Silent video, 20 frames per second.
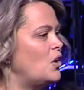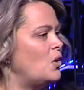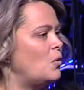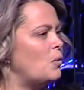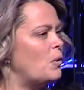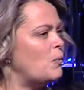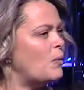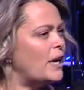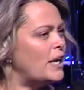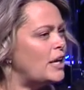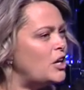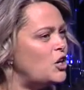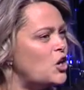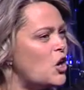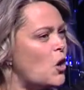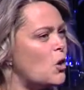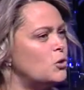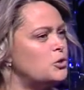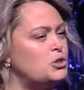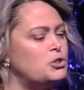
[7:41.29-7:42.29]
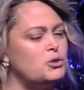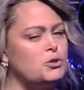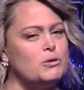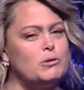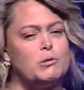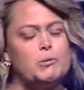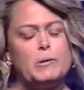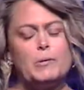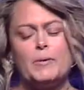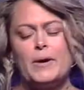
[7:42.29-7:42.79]
We want to know
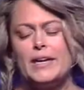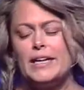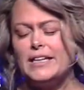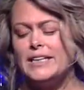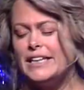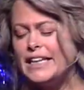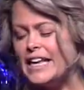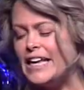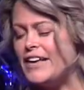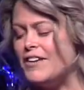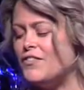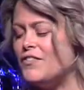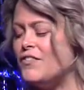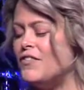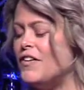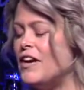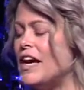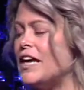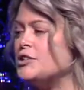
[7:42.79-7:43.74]
truth. We want to live